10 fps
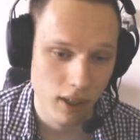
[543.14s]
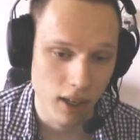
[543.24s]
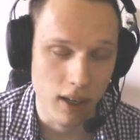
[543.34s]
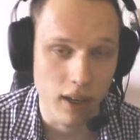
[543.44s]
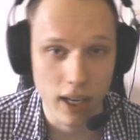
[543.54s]

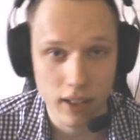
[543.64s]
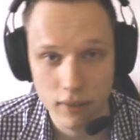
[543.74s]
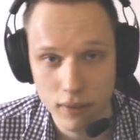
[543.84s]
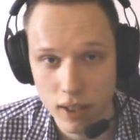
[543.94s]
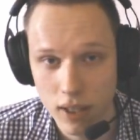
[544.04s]
and
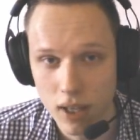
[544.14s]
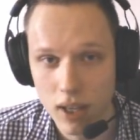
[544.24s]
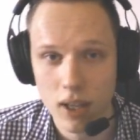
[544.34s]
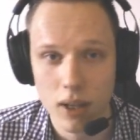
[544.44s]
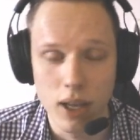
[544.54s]
negatively,
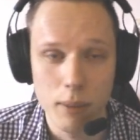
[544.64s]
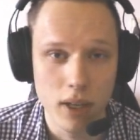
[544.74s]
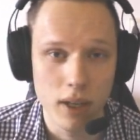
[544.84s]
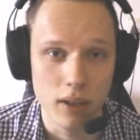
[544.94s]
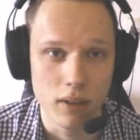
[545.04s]

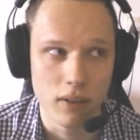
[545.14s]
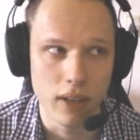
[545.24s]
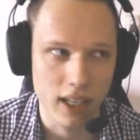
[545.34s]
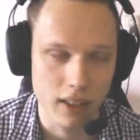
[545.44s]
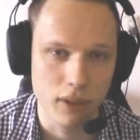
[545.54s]
namely
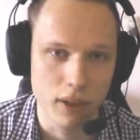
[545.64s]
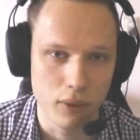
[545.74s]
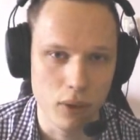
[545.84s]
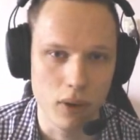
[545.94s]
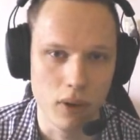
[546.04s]
negatively
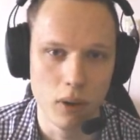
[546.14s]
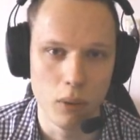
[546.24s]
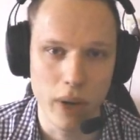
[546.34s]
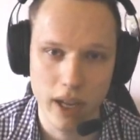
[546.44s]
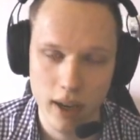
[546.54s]
for
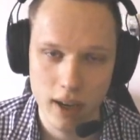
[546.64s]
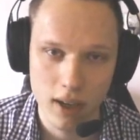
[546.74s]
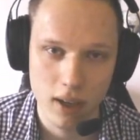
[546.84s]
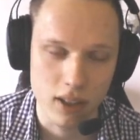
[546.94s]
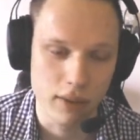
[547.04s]
wiggling,
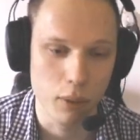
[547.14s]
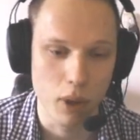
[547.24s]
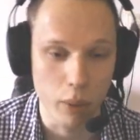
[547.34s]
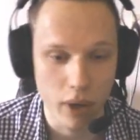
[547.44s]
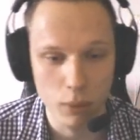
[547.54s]
because if you want to
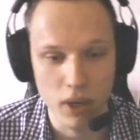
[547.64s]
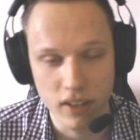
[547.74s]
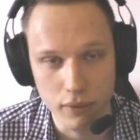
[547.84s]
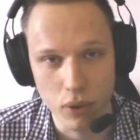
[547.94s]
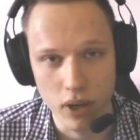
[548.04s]
wiggle with a
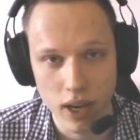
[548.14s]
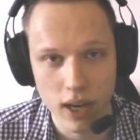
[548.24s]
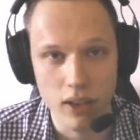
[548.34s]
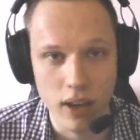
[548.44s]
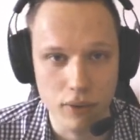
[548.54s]

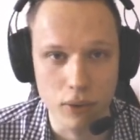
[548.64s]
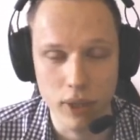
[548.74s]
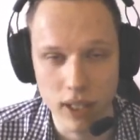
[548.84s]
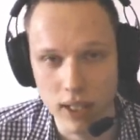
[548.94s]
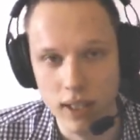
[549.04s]
T-49 you have to
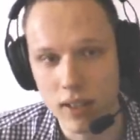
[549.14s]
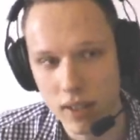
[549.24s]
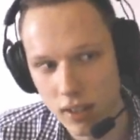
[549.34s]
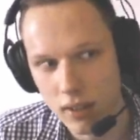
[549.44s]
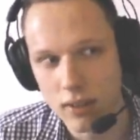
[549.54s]
really,
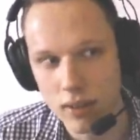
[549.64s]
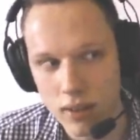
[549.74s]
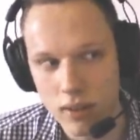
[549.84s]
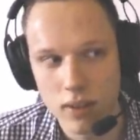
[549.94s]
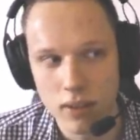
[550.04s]

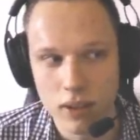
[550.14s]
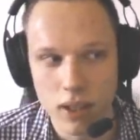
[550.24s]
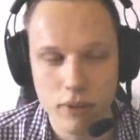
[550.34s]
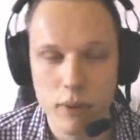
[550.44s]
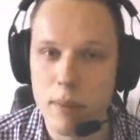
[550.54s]
uh, you
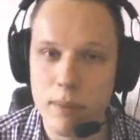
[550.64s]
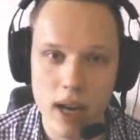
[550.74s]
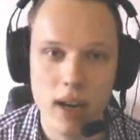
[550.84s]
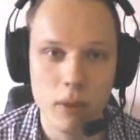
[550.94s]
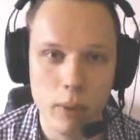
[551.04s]
have to be
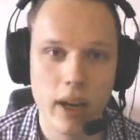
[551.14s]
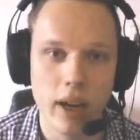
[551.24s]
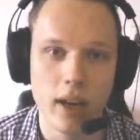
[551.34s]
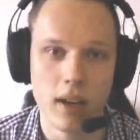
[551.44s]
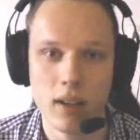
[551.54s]
better in
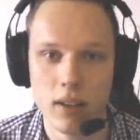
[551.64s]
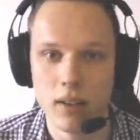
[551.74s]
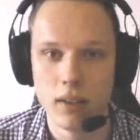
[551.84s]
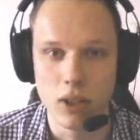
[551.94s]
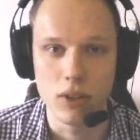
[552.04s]
wiggling,
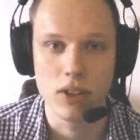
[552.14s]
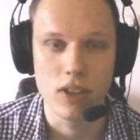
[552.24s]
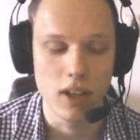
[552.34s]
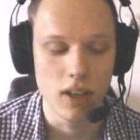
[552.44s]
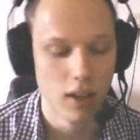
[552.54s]
so to
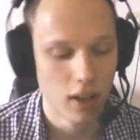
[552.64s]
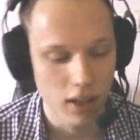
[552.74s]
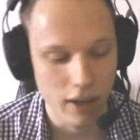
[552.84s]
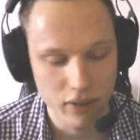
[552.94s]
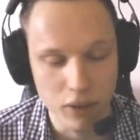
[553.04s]
say. You
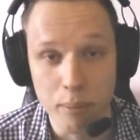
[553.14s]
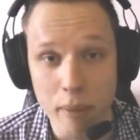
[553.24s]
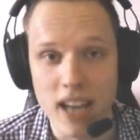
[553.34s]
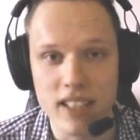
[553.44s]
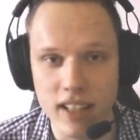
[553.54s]
have to
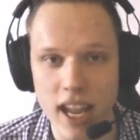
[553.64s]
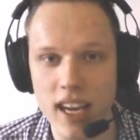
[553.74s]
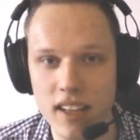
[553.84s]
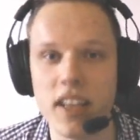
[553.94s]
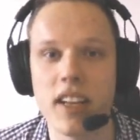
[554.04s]
mash that A
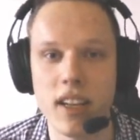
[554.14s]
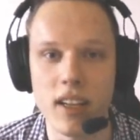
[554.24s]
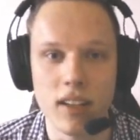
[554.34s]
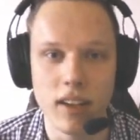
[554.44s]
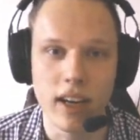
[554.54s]
and D
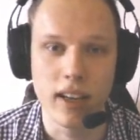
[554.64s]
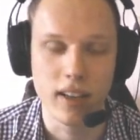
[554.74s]
key like